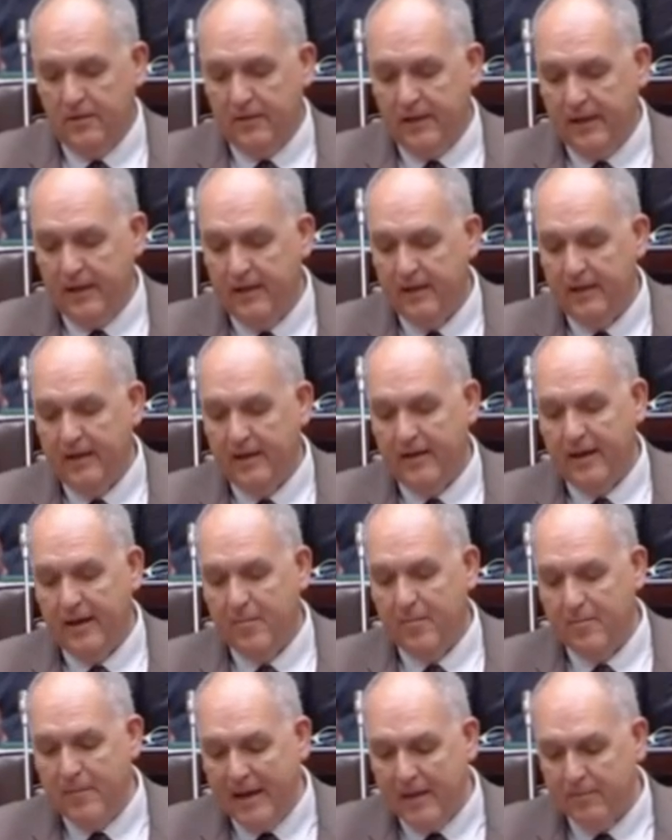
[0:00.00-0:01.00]
the
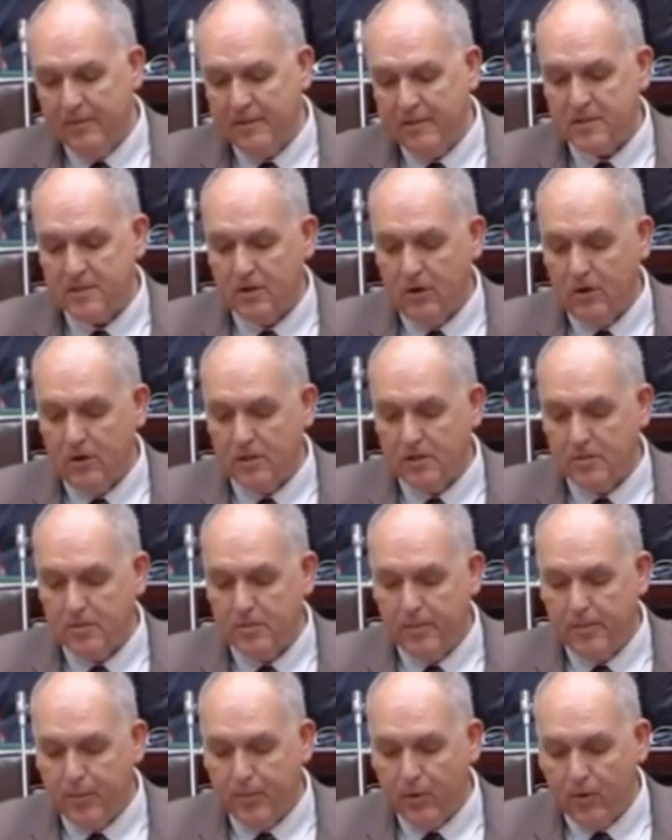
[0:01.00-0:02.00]
amendments that are to
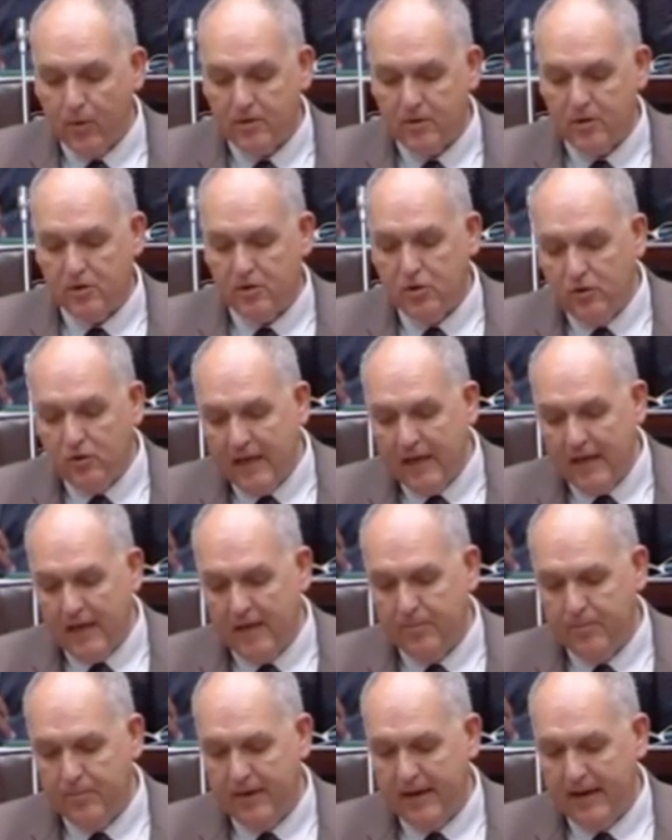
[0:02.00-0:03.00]
be brought to the
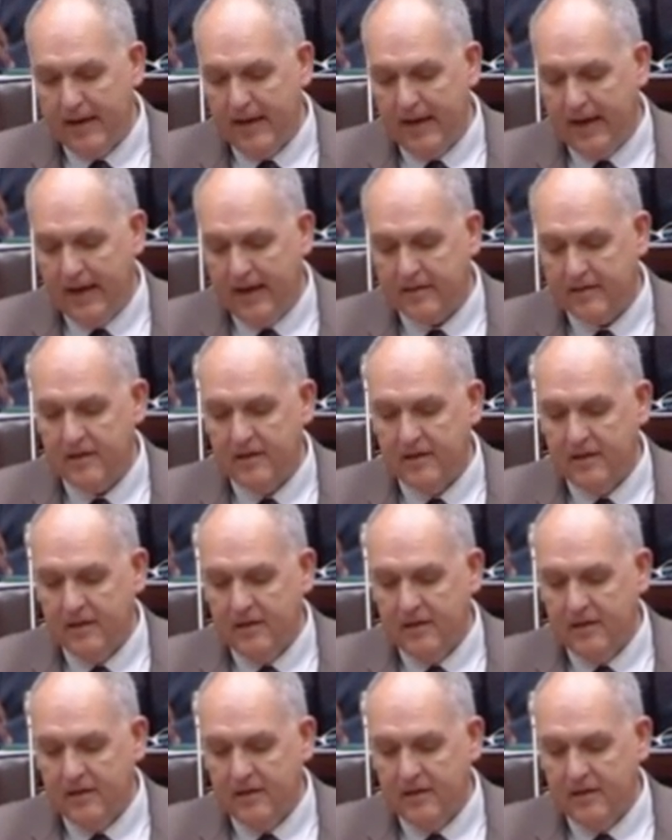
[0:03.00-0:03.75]
NPA Act